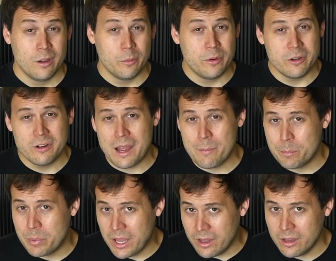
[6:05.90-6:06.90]
When you're not
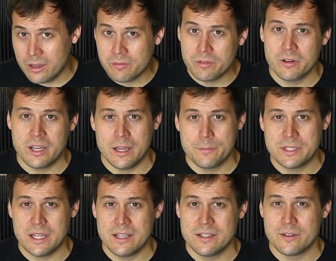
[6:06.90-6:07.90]
paying for
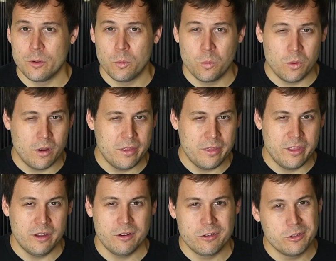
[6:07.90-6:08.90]
campsites, the one
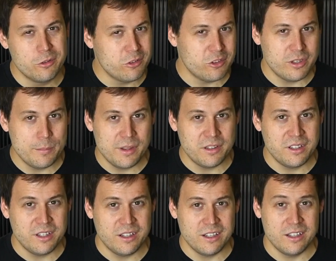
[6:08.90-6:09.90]
thing you're usually
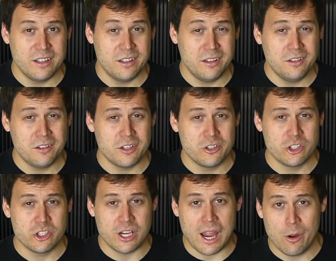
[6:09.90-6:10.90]
missing is
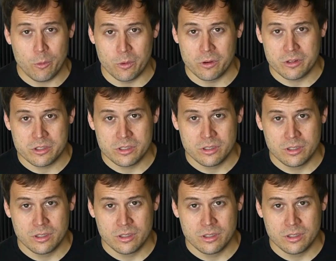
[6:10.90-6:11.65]
showers.